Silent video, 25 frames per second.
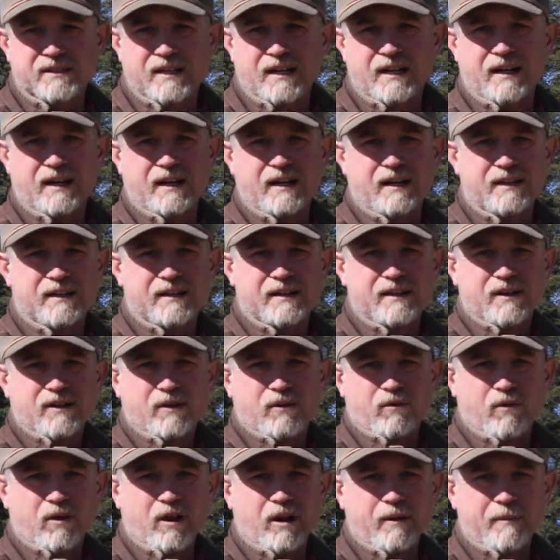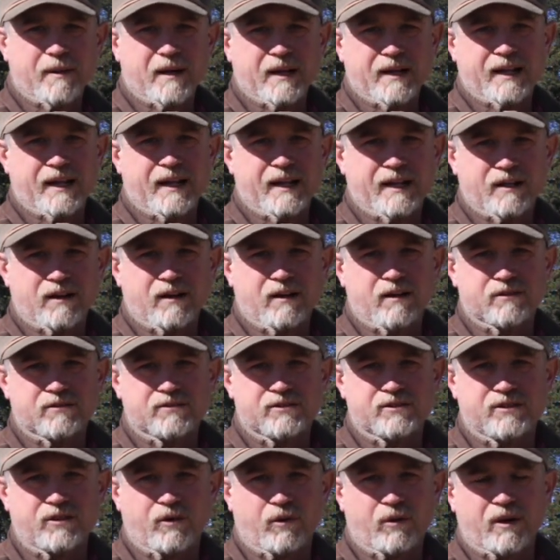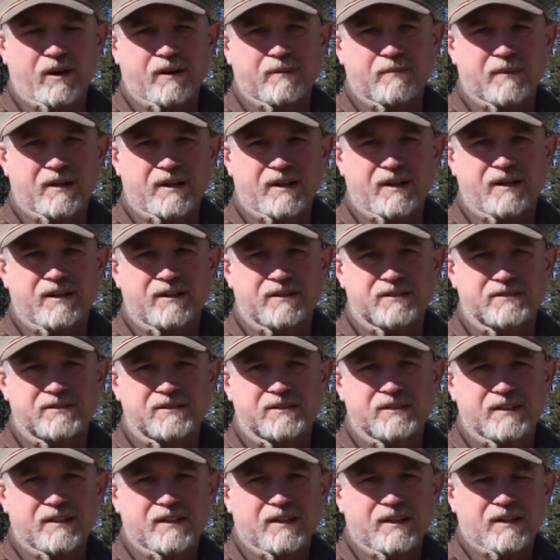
One of them I kind of call Snort, because